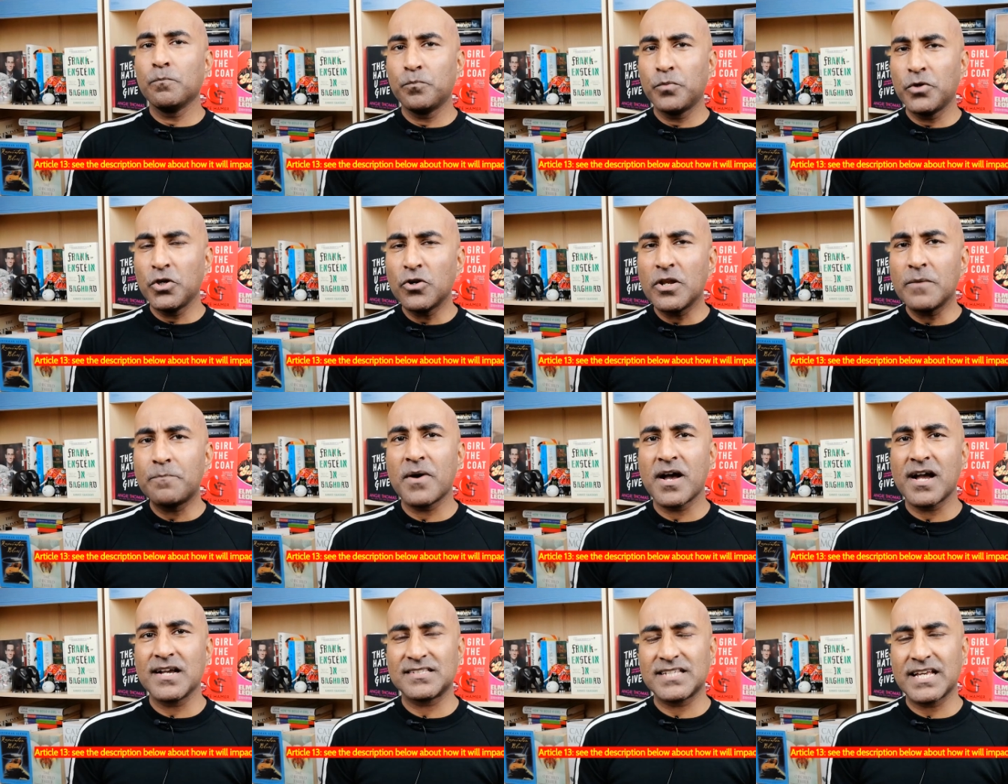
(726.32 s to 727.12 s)

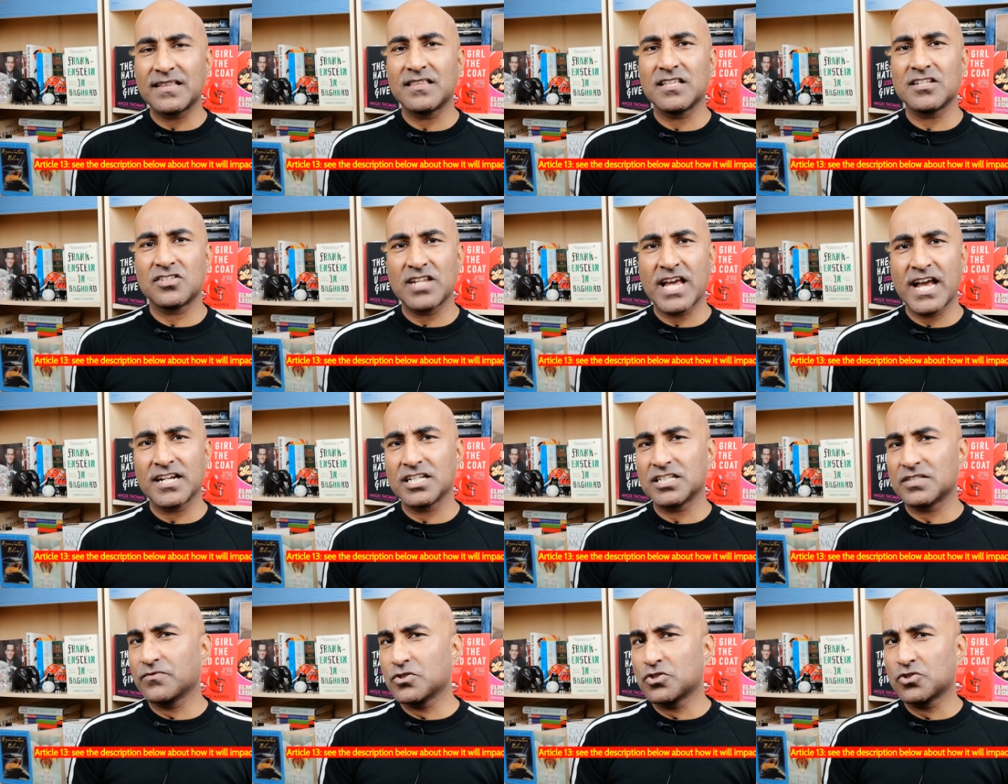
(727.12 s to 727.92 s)
PewDiePie set the
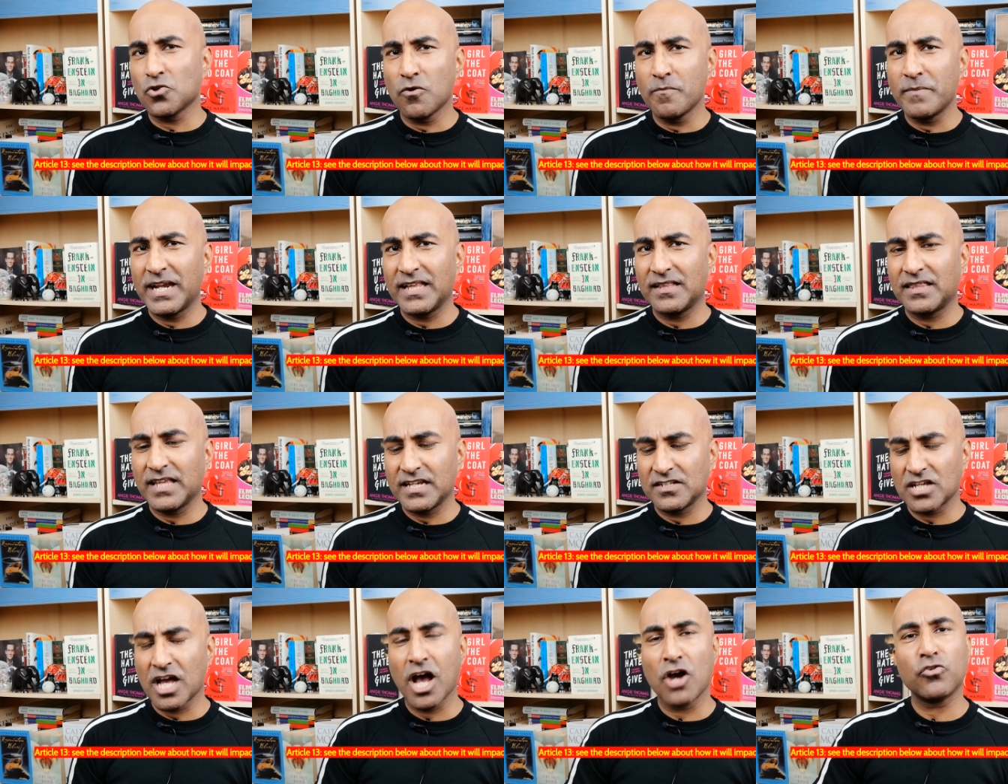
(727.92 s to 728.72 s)
standards for so many
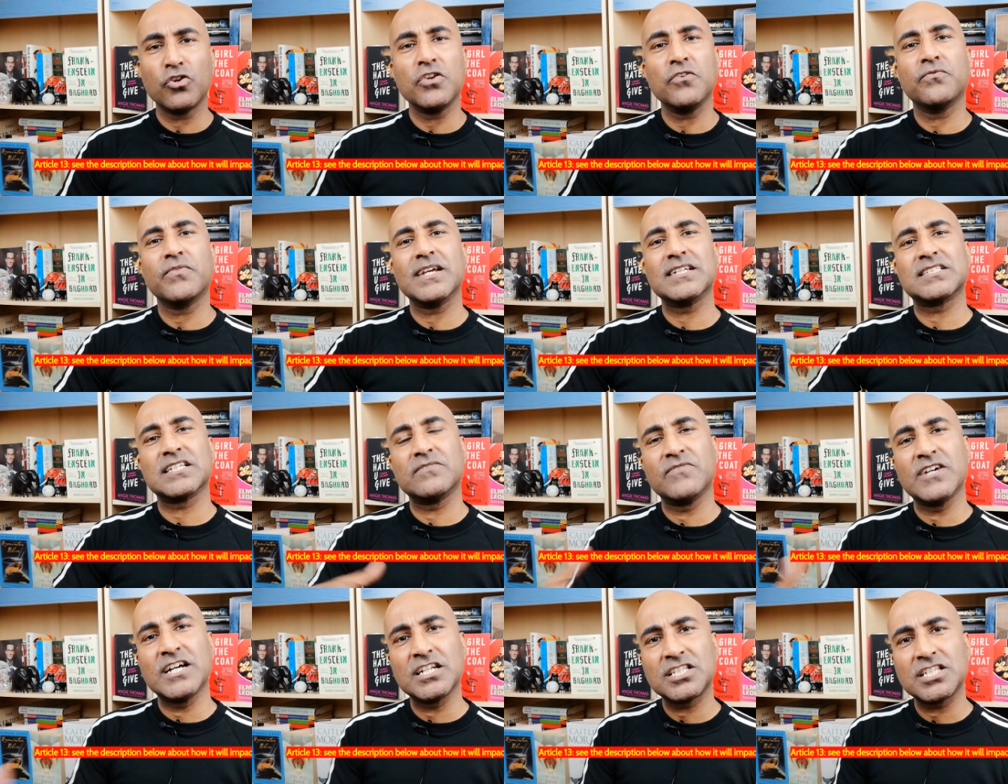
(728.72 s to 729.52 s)
things. How do you face
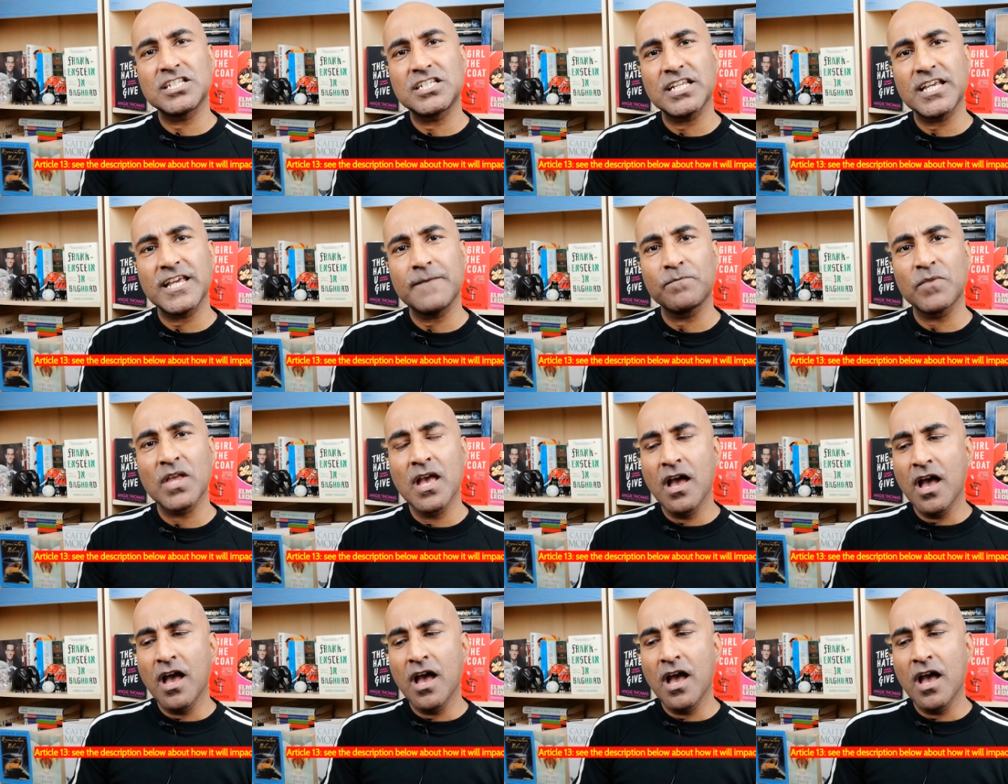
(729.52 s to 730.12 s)
adversity?